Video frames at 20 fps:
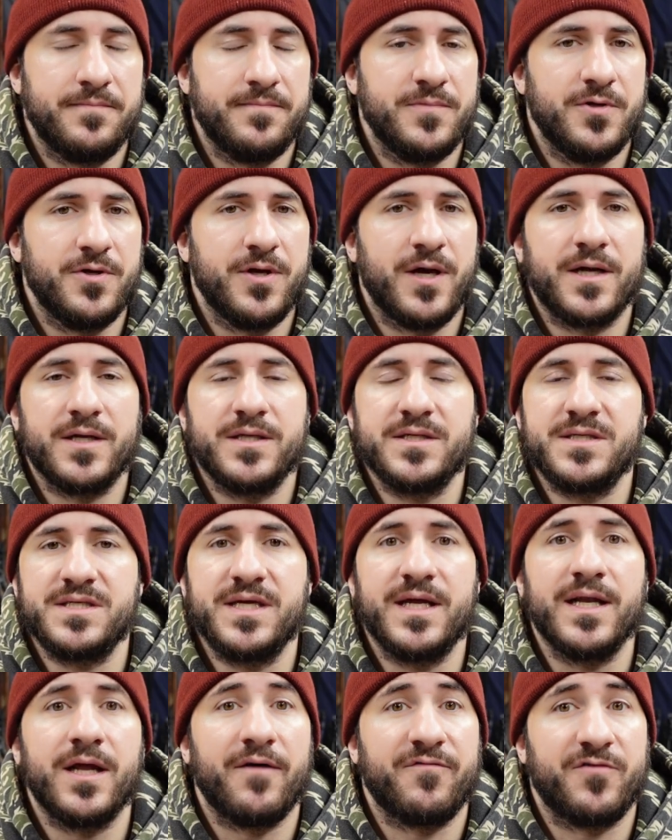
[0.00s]
You're not gonna
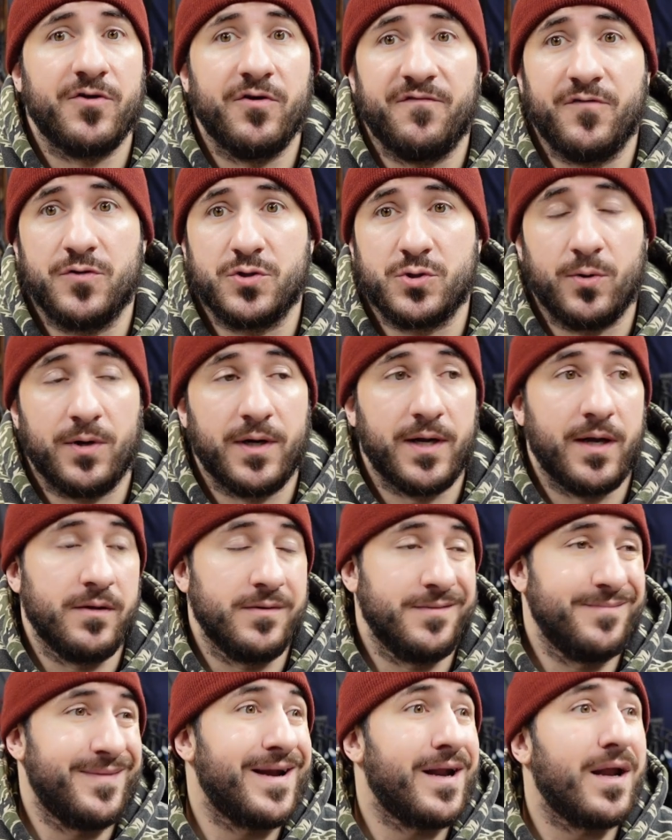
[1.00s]
see it after your first
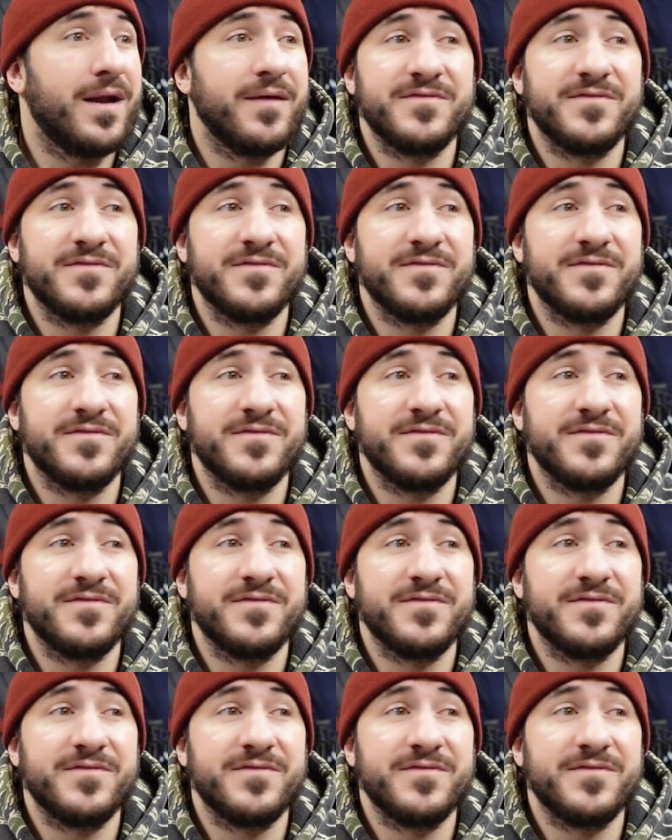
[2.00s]
workout. You might not